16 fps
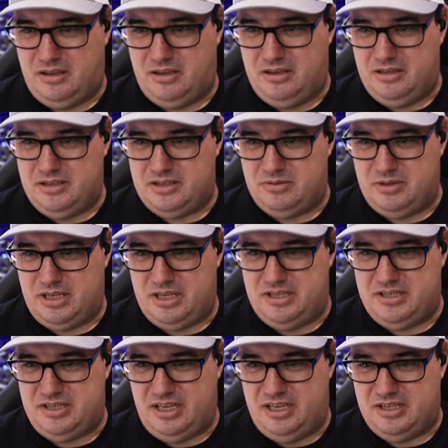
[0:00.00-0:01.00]
So
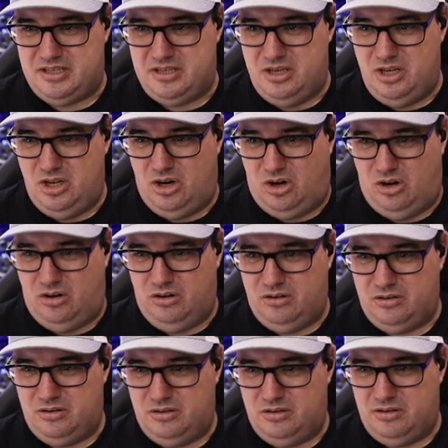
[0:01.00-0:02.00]
this is not
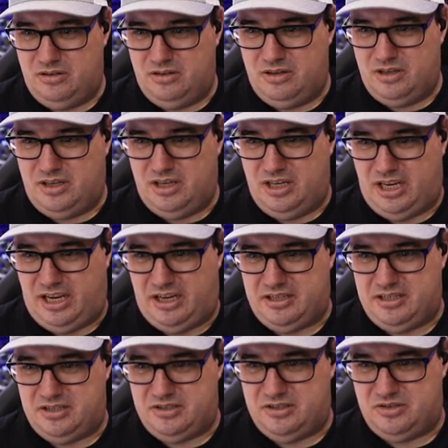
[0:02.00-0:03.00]

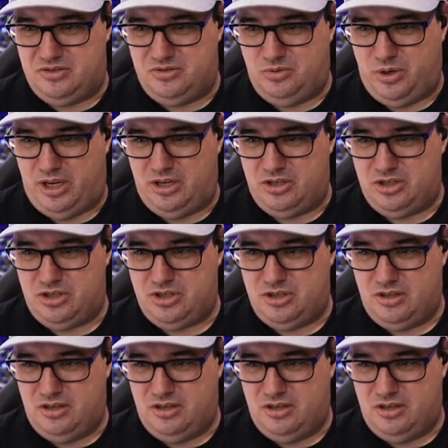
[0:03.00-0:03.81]
connected to Twitch.